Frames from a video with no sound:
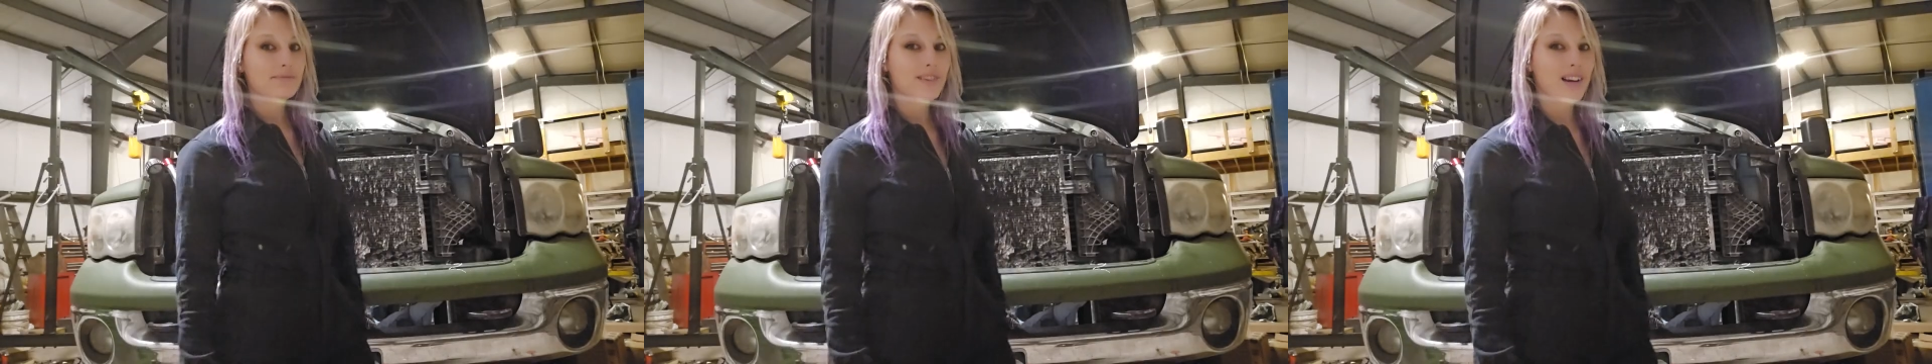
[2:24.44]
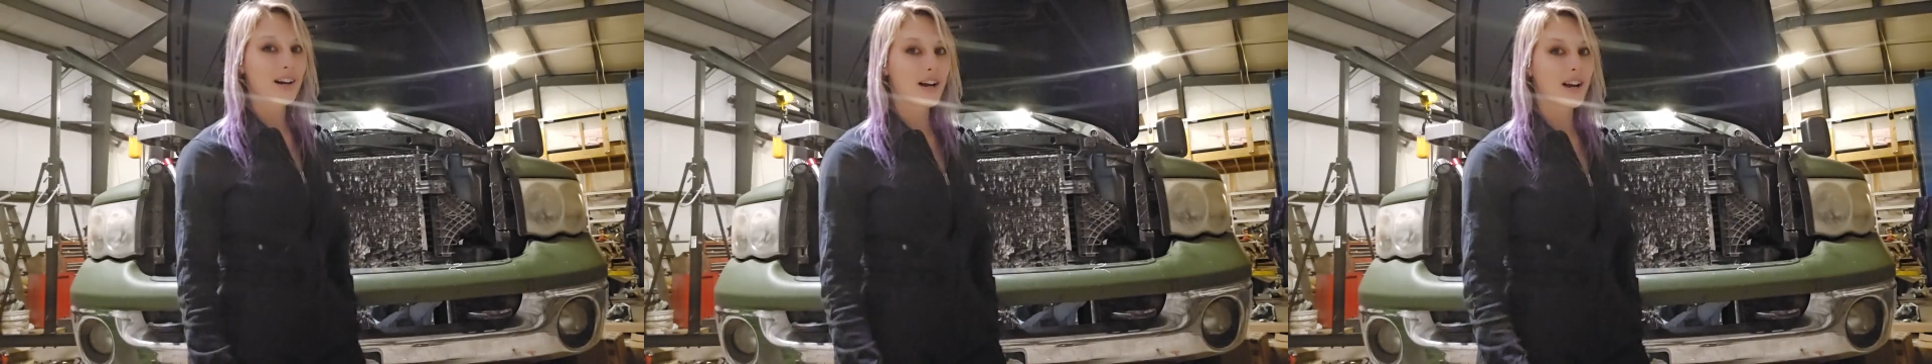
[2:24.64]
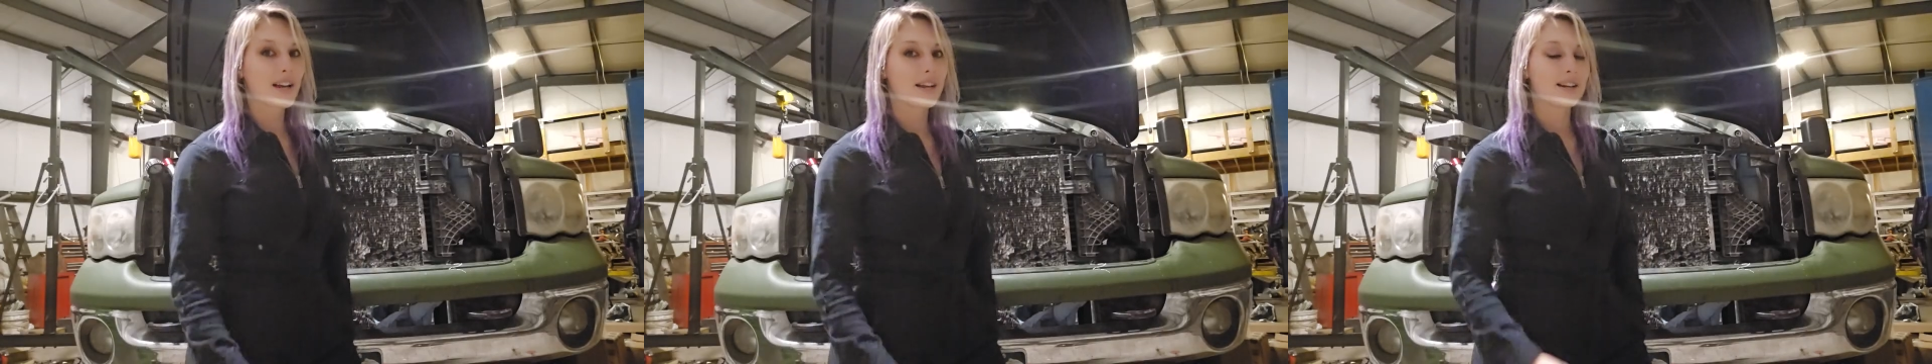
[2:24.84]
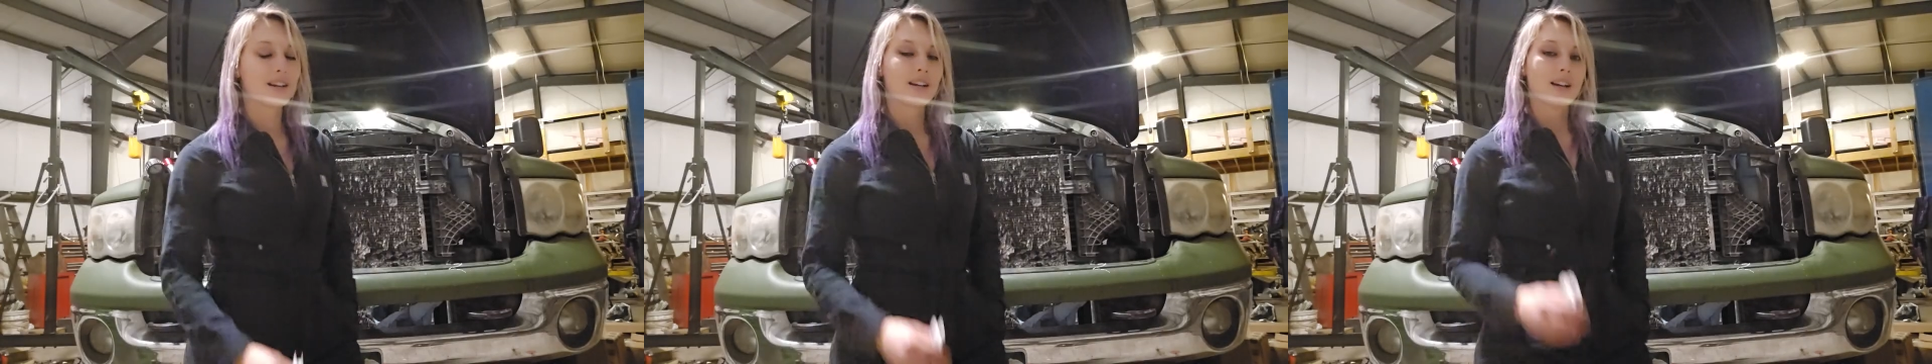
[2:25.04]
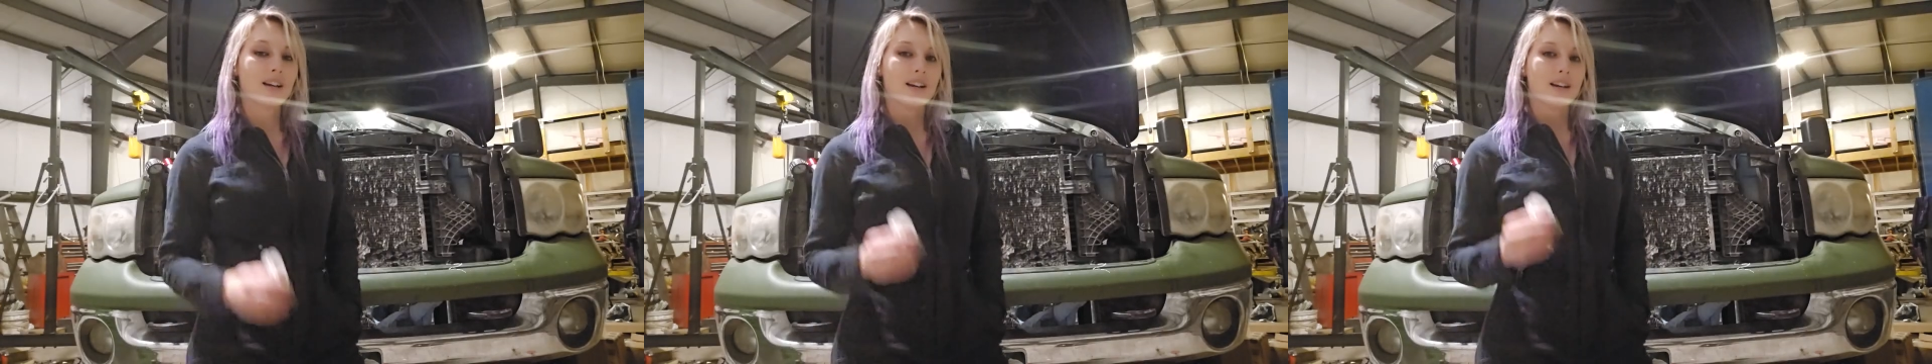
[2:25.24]
Alright,
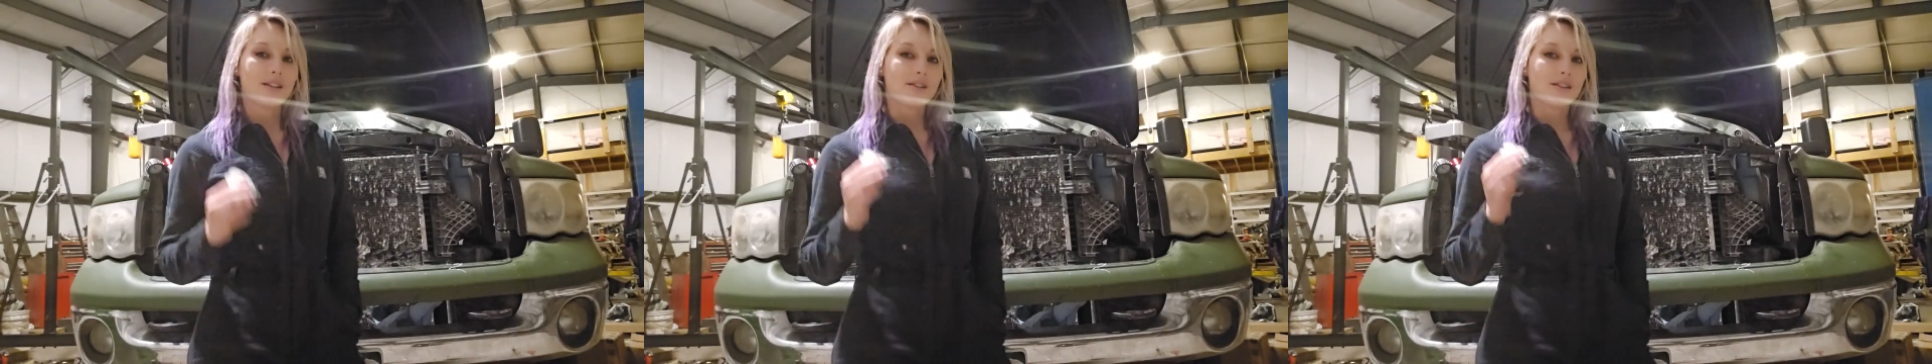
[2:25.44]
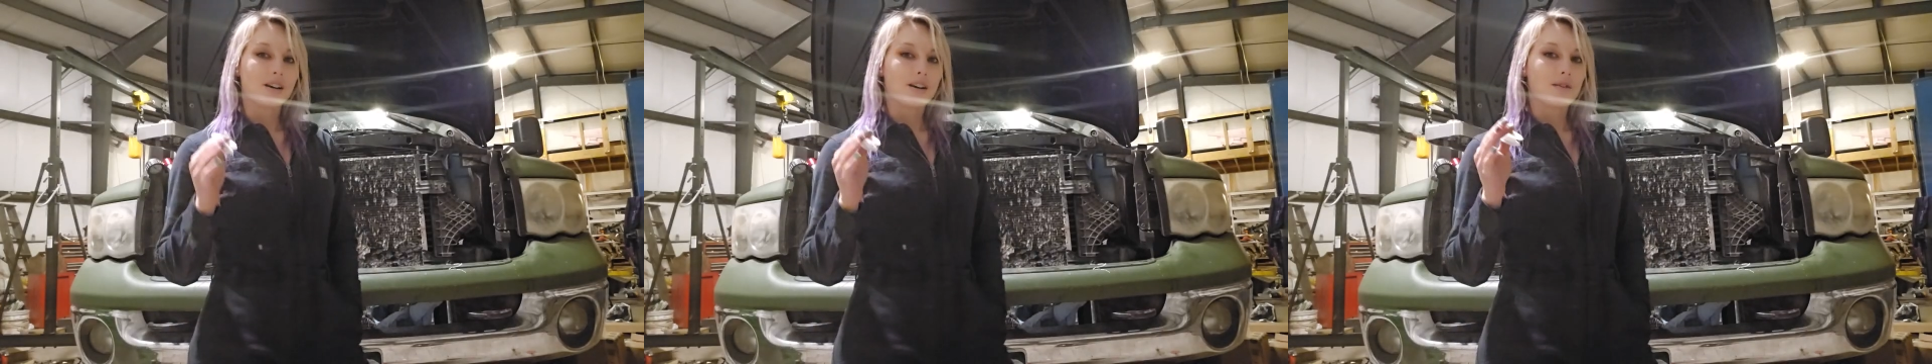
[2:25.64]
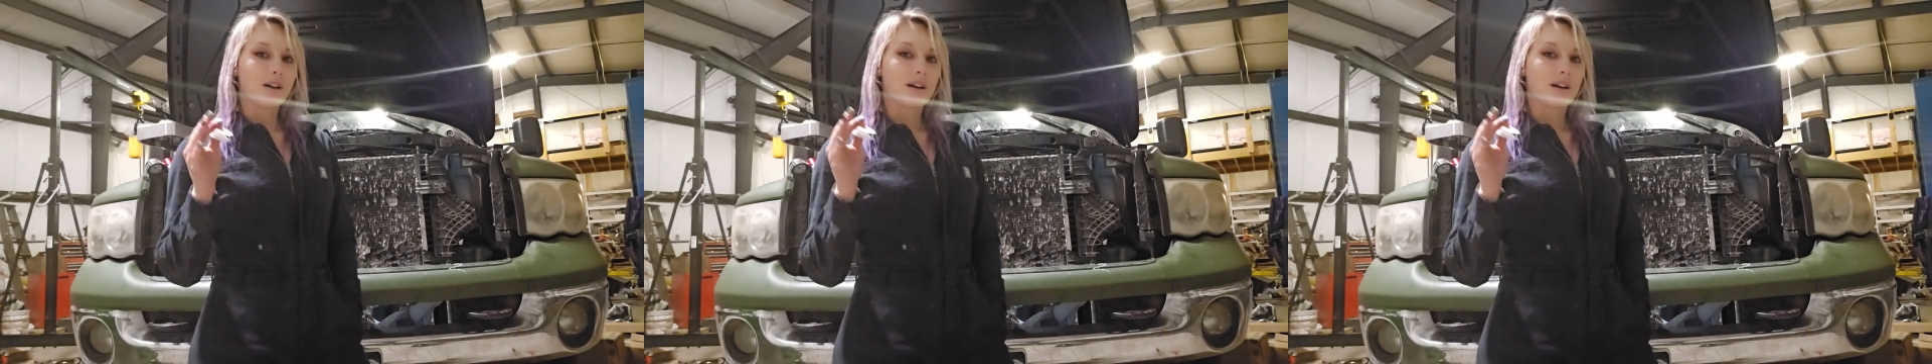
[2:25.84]
so